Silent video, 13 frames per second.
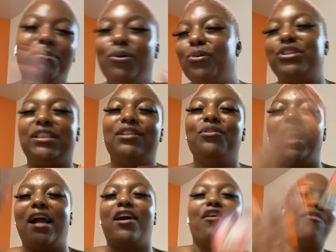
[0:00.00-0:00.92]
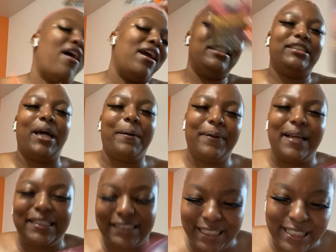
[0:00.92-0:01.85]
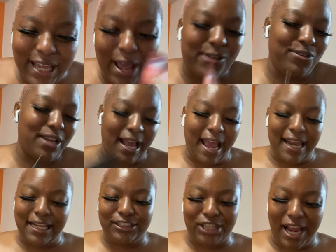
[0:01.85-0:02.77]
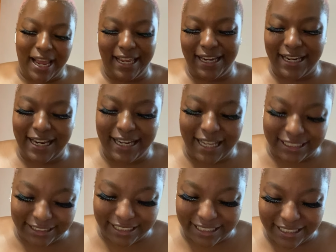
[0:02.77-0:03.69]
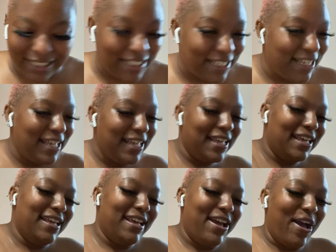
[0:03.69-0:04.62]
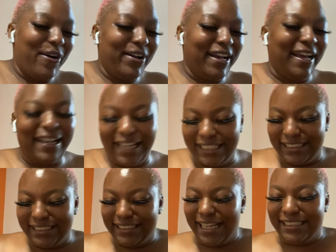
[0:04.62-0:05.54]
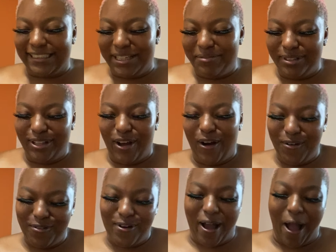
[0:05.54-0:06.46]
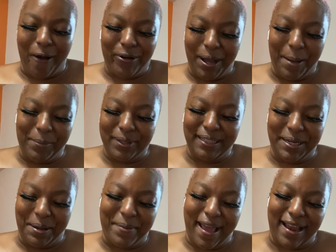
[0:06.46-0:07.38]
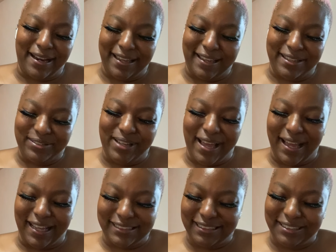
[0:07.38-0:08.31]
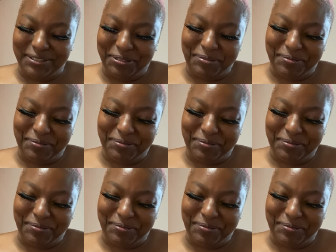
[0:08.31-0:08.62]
bullshit. You like karate chopping that shit down. You like, I ain't even trying to hit none of that shit. Okay, let's let's see what the overall outcome is. Then I'm out of here, you guys.